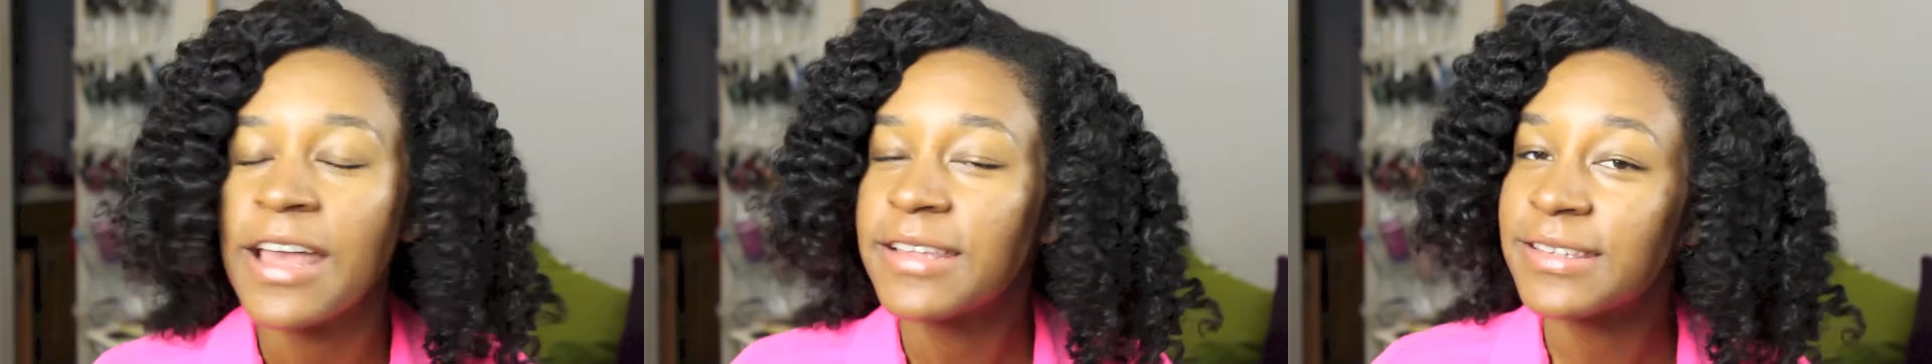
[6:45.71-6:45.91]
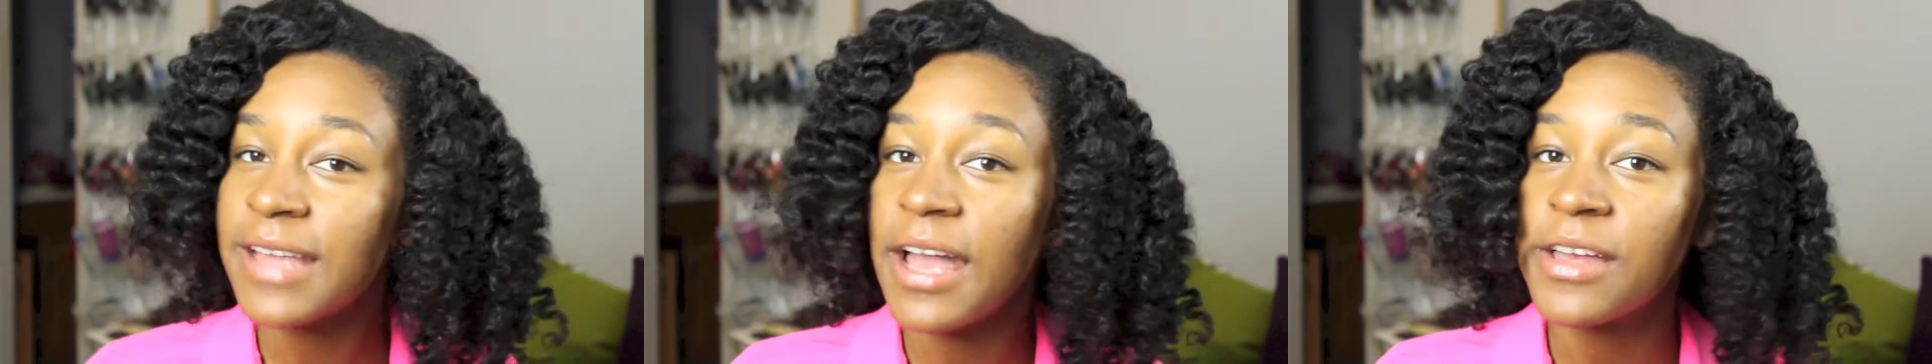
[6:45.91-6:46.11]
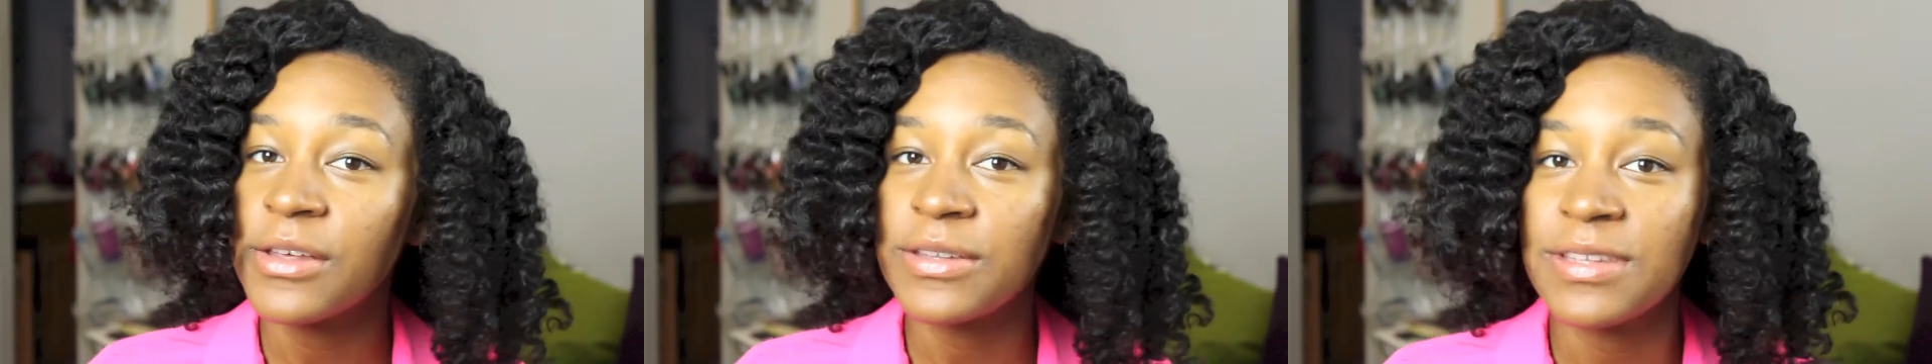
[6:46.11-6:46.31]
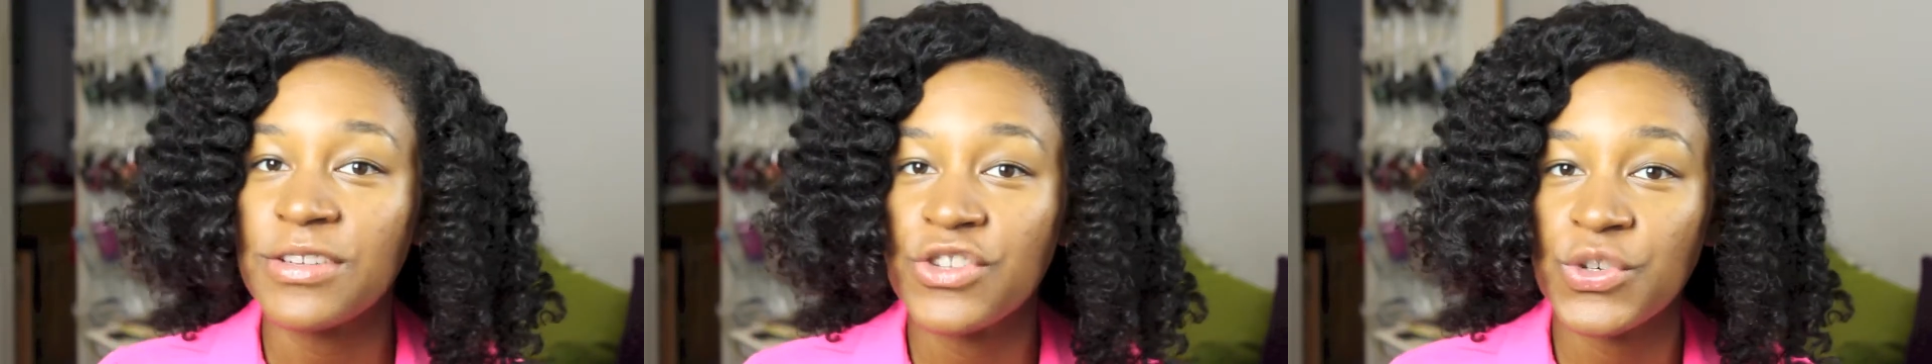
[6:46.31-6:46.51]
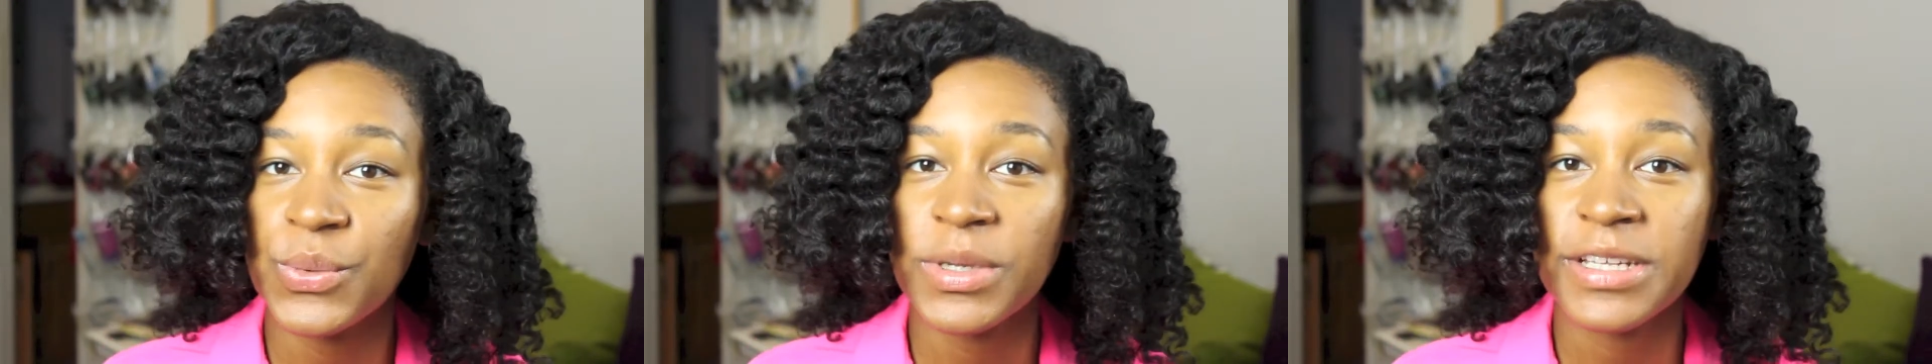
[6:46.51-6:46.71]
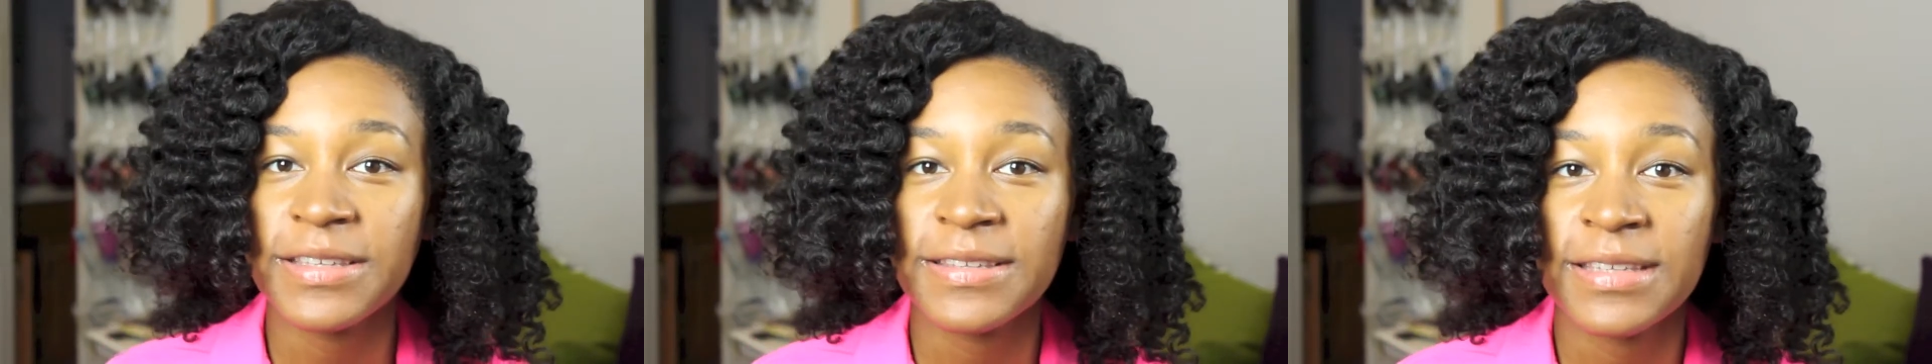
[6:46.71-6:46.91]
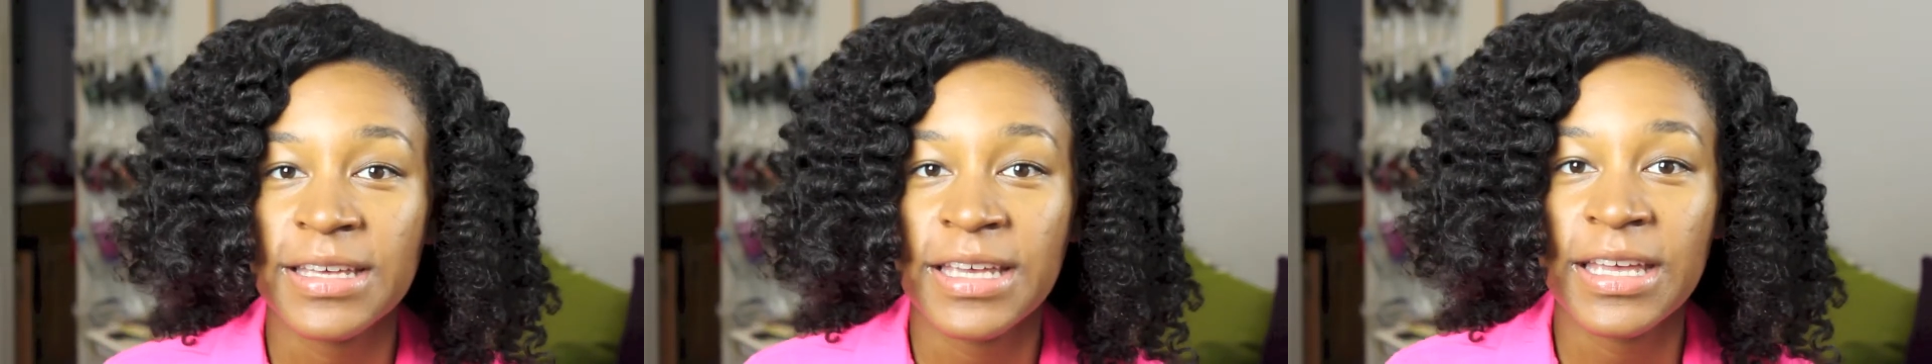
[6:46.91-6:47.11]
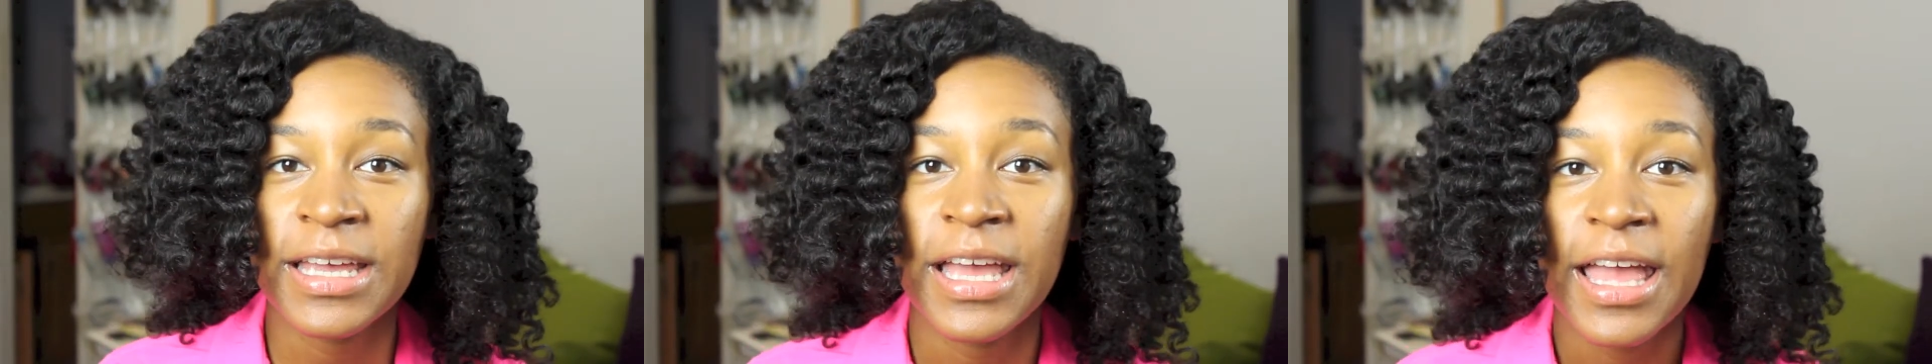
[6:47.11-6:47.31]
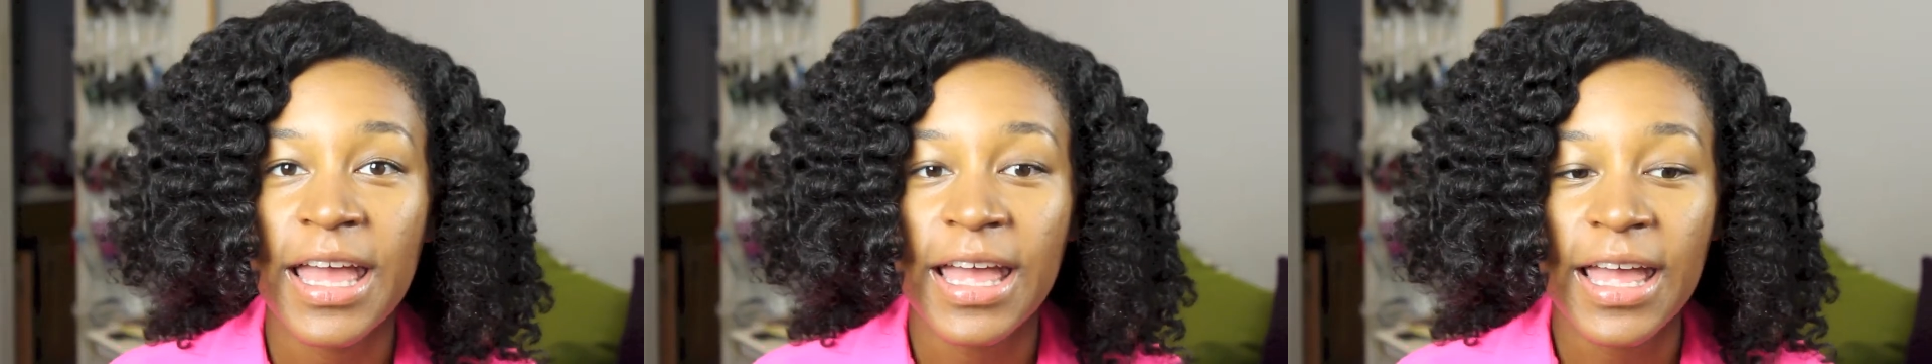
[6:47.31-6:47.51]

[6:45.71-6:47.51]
styles that you want to see,